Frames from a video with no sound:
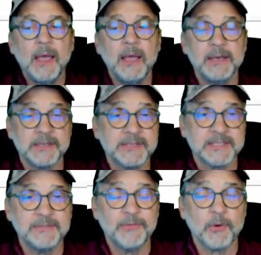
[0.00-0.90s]
in a
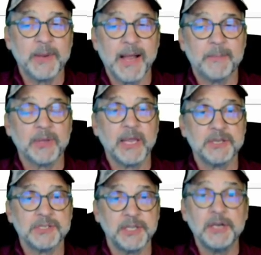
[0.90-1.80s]
64-bit
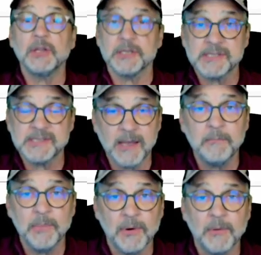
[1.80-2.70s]
application, it'll
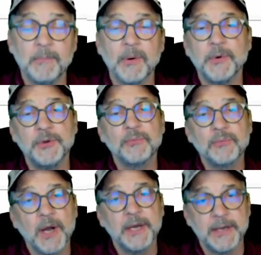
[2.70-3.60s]
assemble, but when you
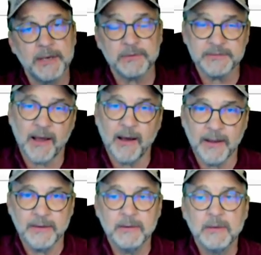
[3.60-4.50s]
run it, it'll
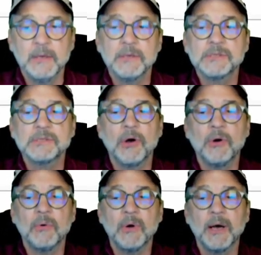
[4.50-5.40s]
die.
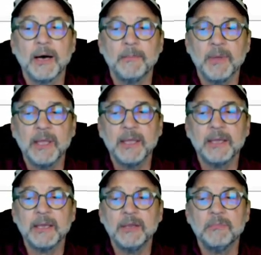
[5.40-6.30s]
So
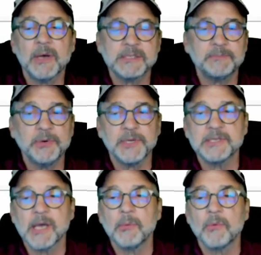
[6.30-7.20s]
you must put a
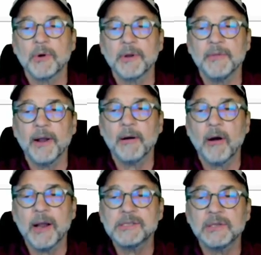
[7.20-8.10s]
double word in there.
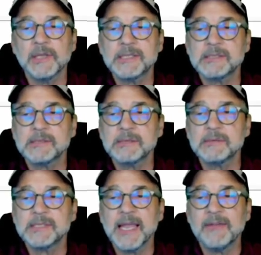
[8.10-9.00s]
All right, so let's
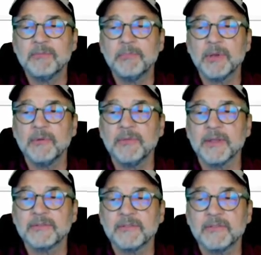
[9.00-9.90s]
save and build
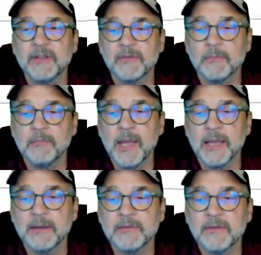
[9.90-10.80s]
this and see if it
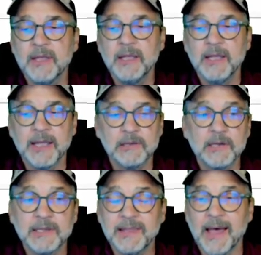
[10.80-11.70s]
makes. And
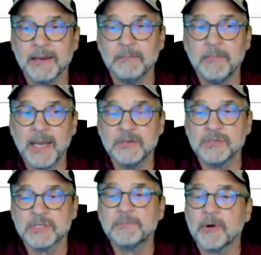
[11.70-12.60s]
look at that, it made
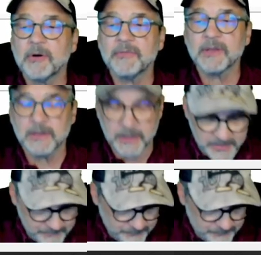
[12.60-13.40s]
just perfectly.